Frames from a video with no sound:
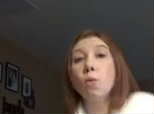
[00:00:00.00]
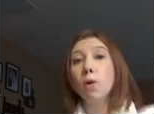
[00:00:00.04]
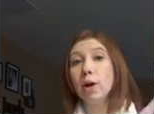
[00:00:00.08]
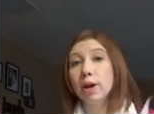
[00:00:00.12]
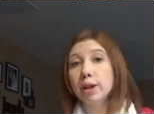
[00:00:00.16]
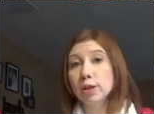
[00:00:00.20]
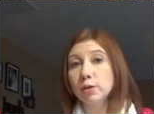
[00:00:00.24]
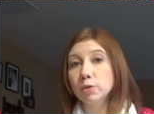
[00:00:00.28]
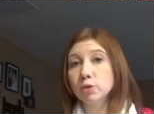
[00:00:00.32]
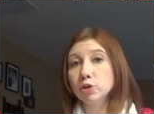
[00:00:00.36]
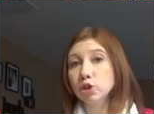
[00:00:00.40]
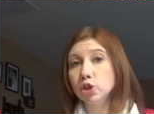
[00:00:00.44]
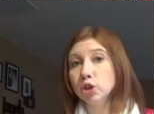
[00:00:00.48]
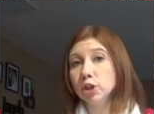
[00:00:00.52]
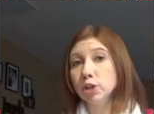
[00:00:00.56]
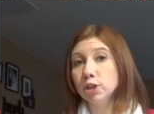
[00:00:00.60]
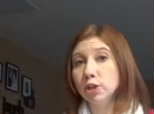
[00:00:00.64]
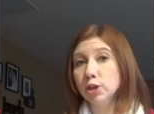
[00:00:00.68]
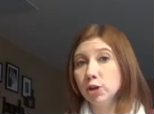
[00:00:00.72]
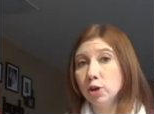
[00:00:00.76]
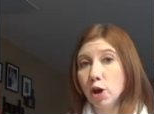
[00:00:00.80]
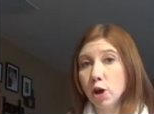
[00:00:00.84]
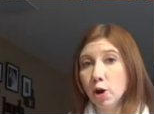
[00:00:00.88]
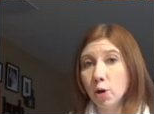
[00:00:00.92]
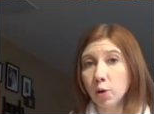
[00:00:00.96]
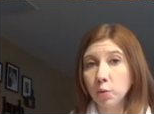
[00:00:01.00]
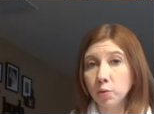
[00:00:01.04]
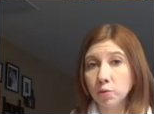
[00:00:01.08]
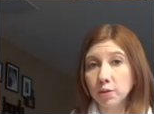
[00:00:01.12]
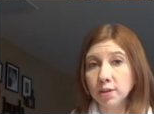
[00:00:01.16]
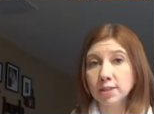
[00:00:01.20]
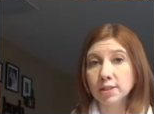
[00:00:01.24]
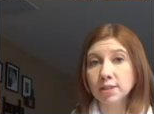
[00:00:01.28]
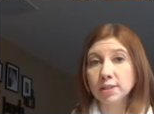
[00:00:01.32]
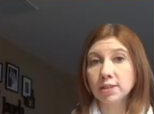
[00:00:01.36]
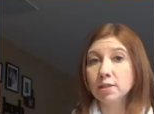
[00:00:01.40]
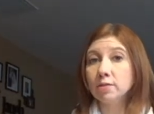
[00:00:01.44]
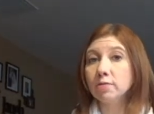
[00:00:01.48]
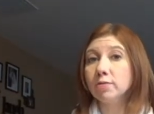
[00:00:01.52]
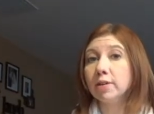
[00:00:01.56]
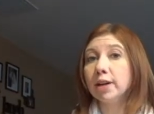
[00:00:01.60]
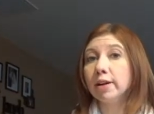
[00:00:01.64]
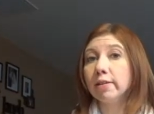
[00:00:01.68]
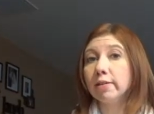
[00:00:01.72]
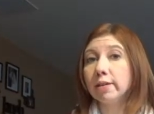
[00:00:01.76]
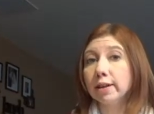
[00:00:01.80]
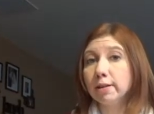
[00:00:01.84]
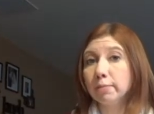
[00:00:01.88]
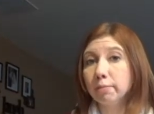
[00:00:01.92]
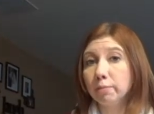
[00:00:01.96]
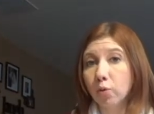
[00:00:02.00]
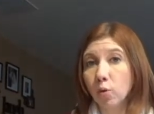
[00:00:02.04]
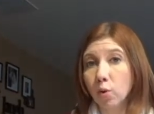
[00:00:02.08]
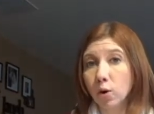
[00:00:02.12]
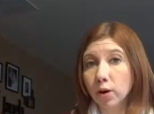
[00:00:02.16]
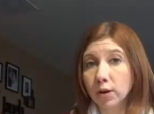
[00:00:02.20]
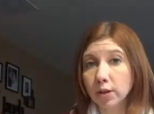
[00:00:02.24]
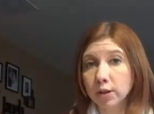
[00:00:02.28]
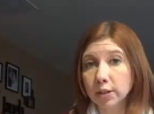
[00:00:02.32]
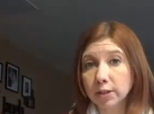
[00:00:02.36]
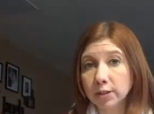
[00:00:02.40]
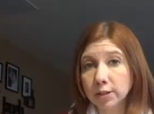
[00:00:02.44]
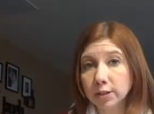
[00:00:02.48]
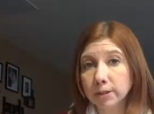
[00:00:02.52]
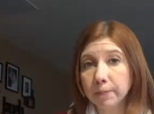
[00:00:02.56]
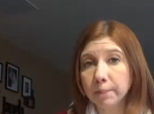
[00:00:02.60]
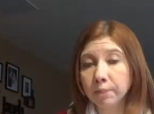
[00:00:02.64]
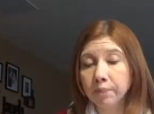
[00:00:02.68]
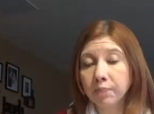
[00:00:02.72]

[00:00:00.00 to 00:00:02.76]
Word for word: what you should know, this is very important.